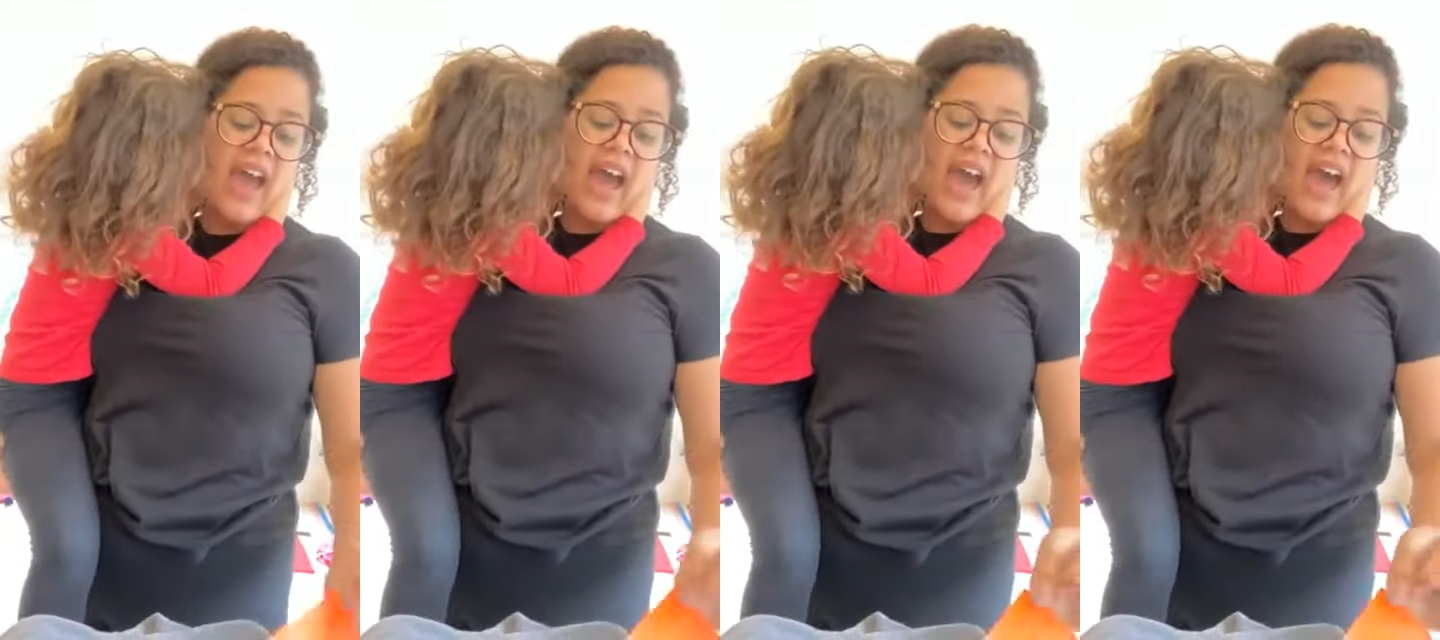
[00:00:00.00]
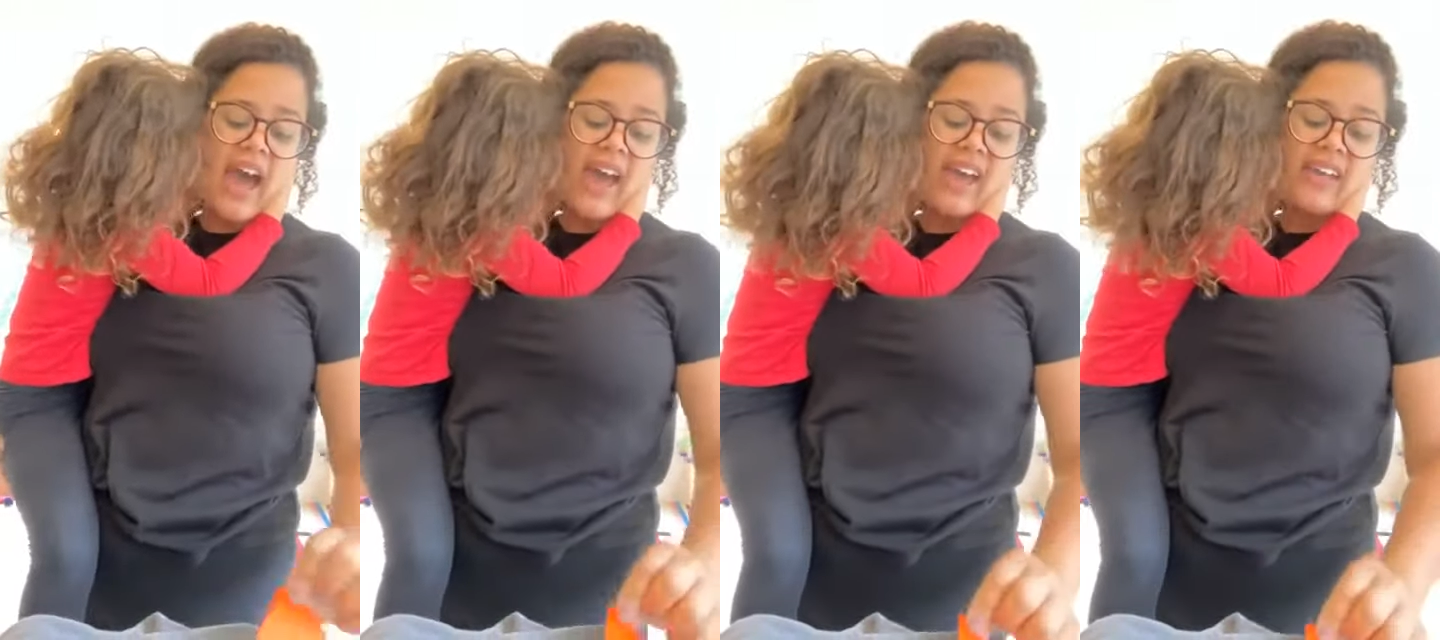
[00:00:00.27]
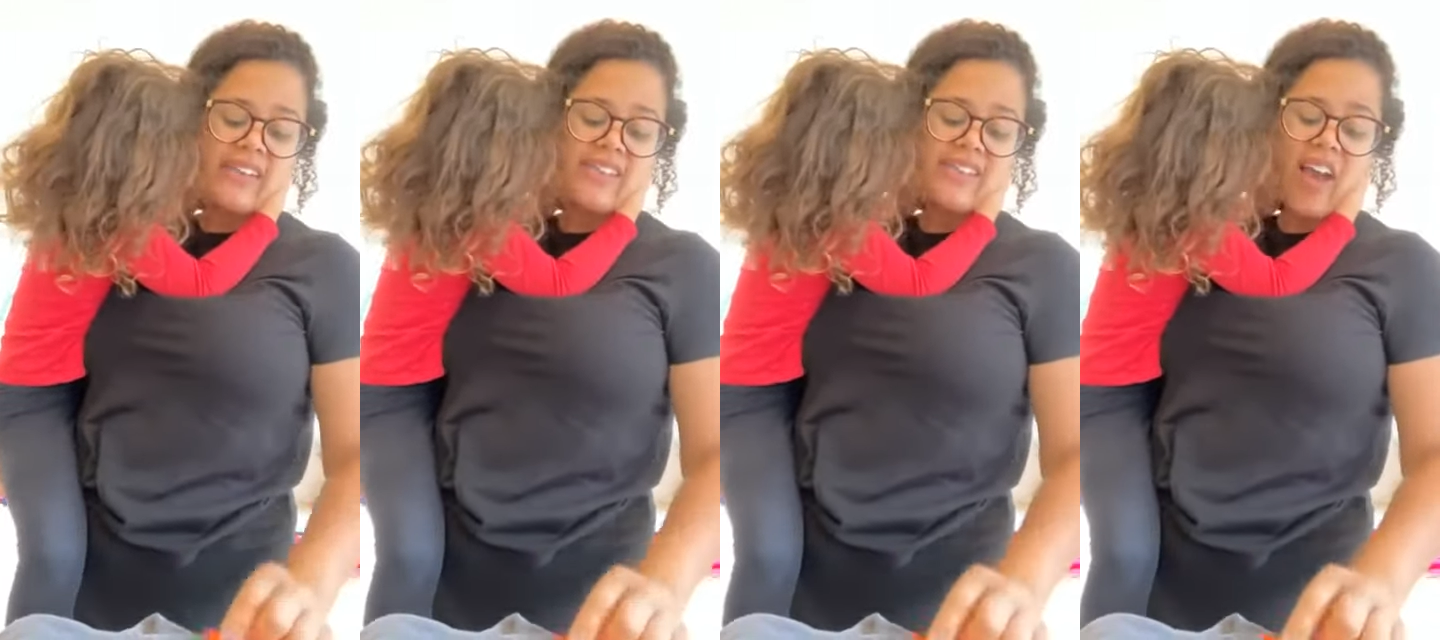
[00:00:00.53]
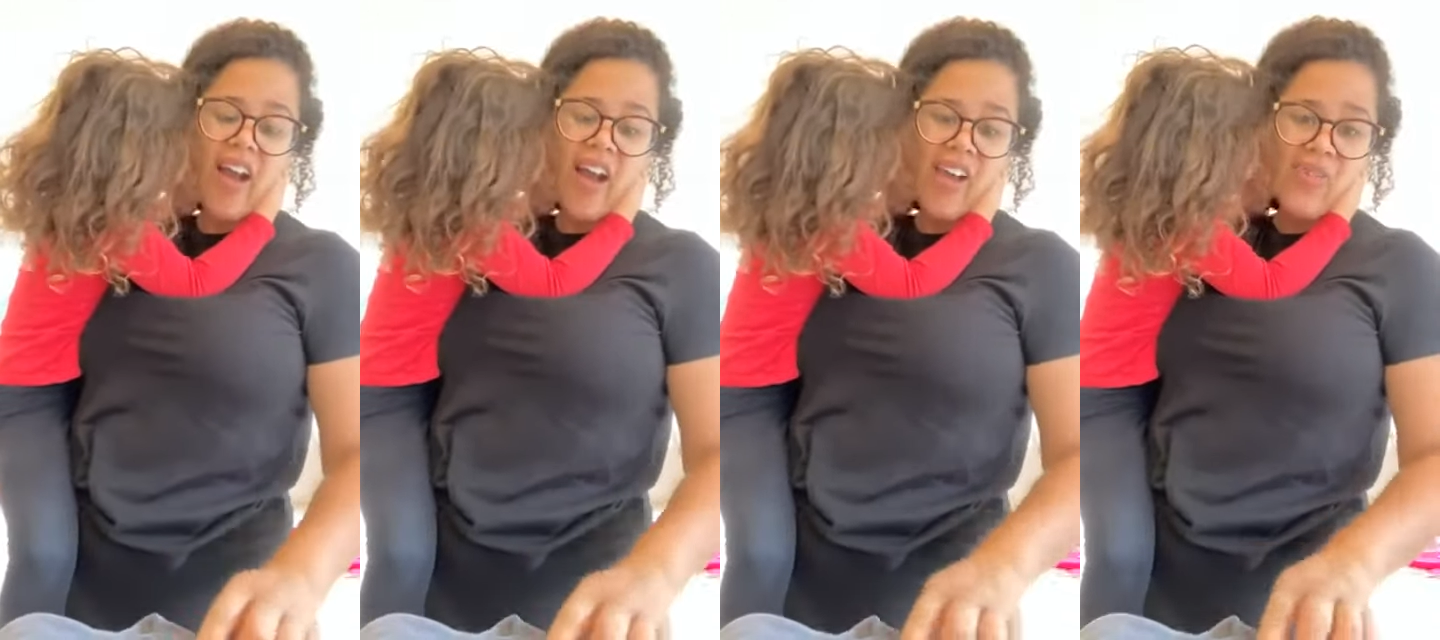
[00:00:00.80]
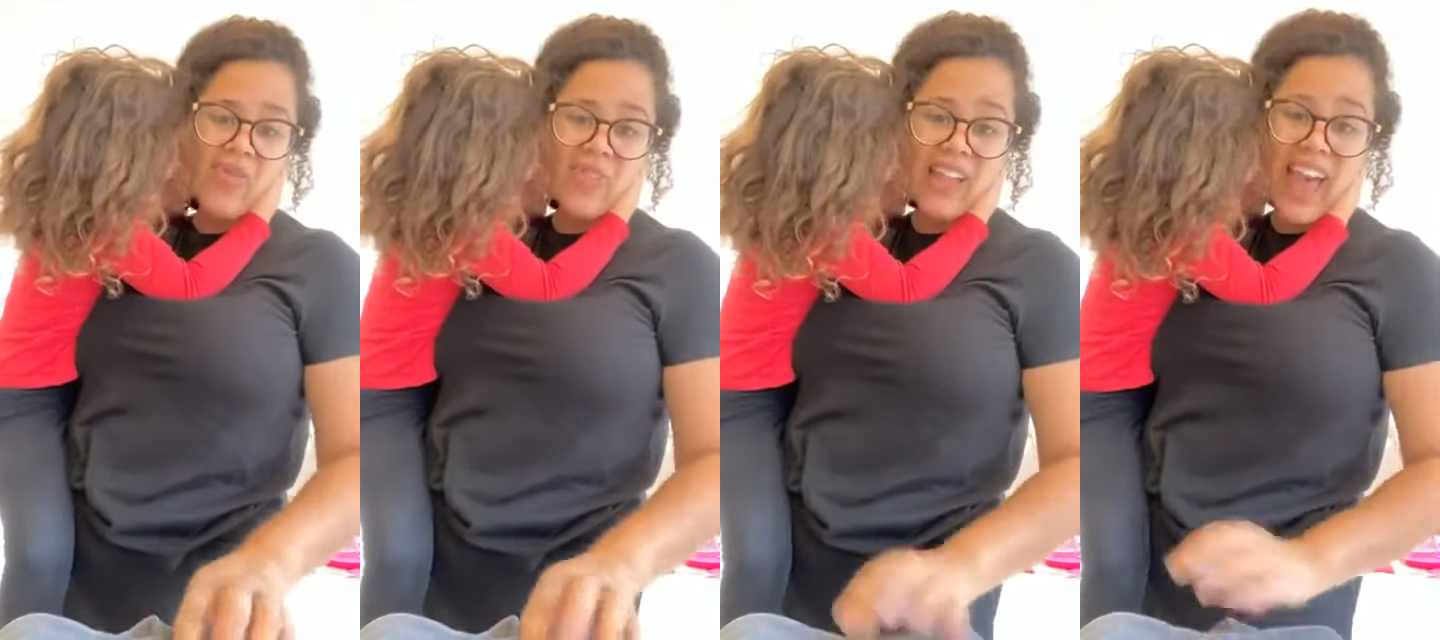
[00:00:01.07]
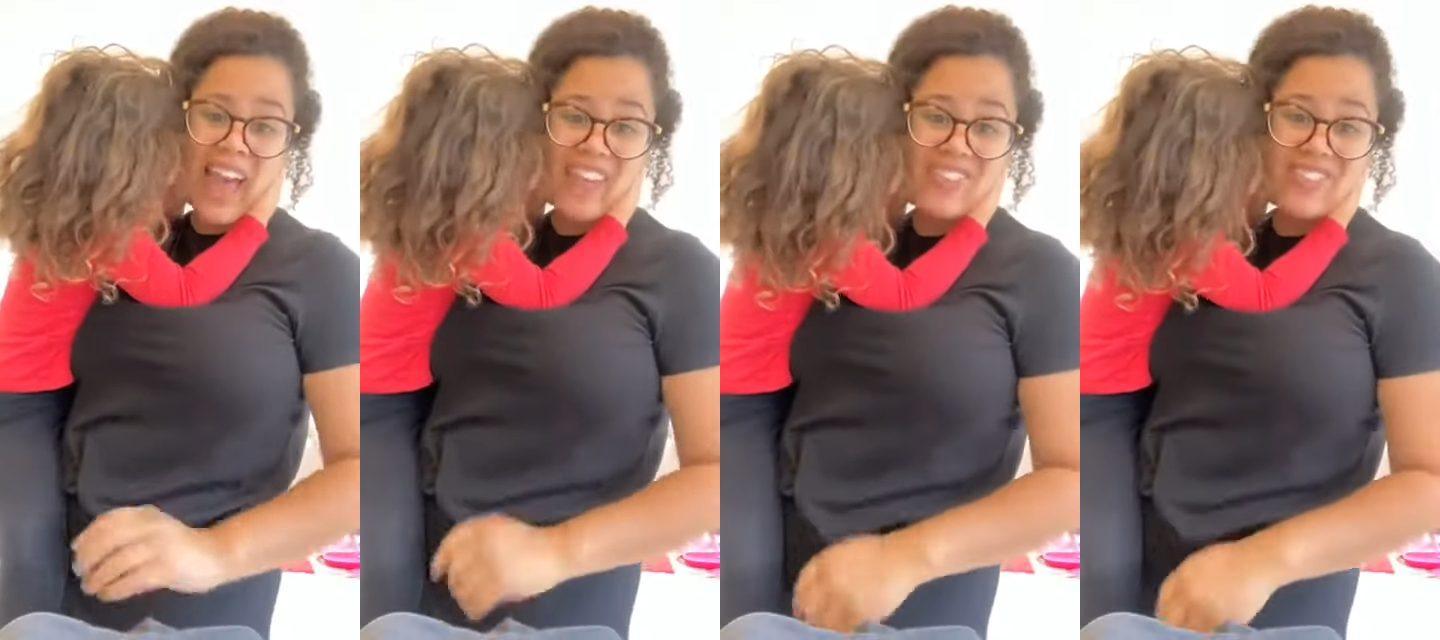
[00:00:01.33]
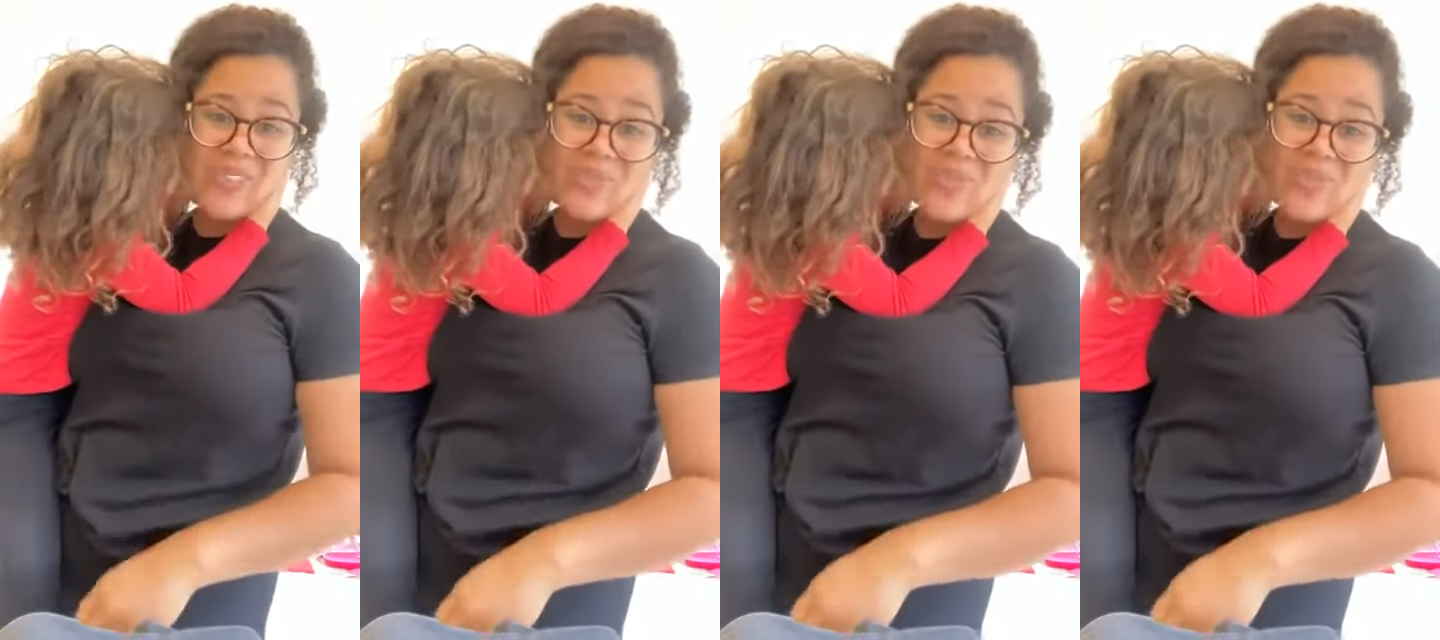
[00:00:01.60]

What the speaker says: And I will catch up